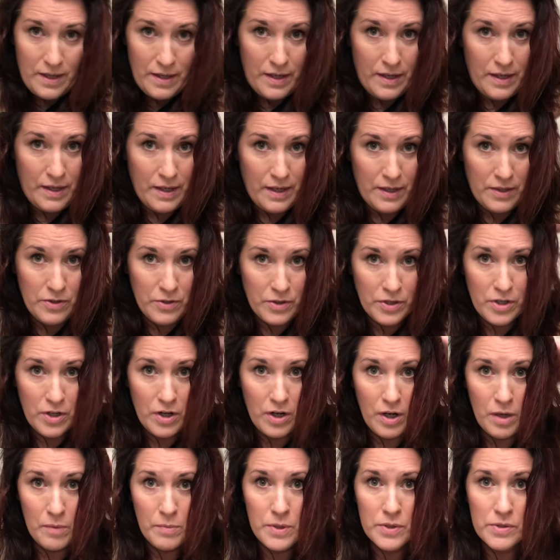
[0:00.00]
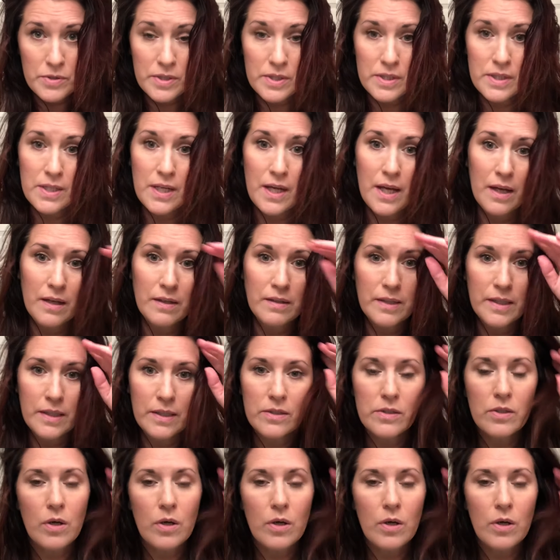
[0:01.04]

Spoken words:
And you can almost tell it's